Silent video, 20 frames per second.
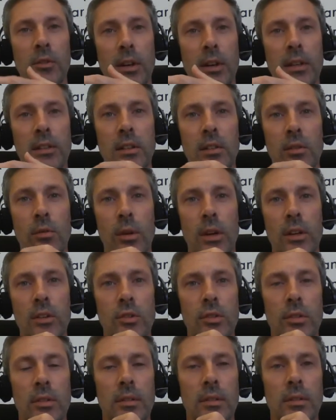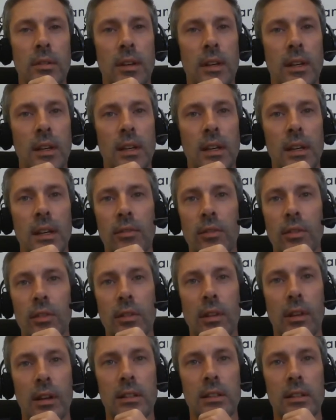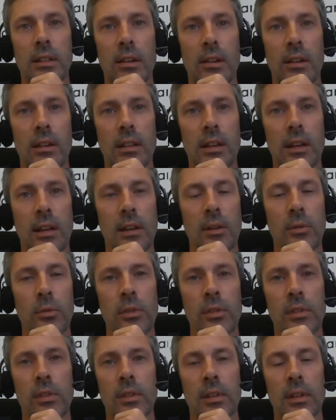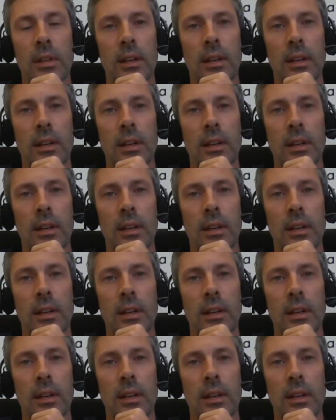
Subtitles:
or ask a question if you'd like to know anything else.